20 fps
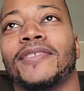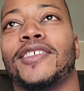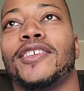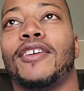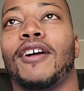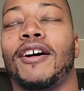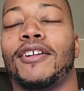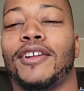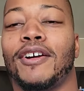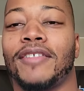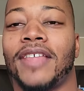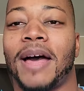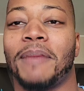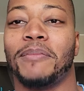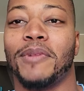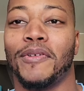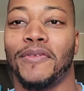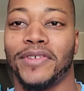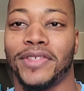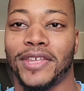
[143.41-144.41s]
Y'all know that
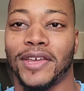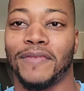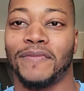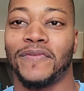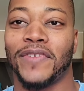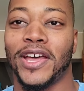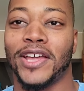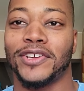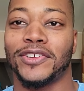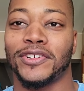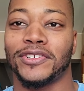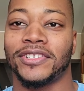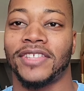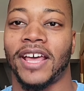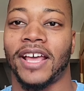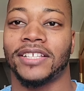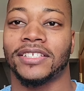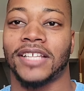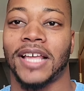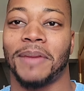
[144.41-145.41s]
movie, The Avengers,
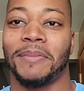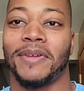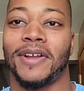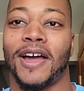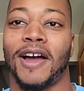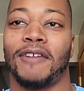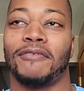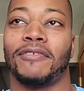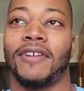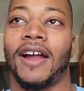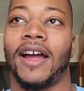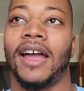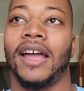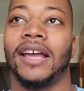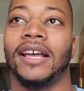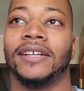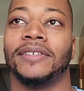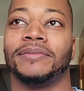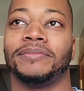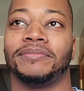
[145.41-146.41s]
that's coming out,
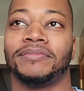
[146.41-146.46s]
right?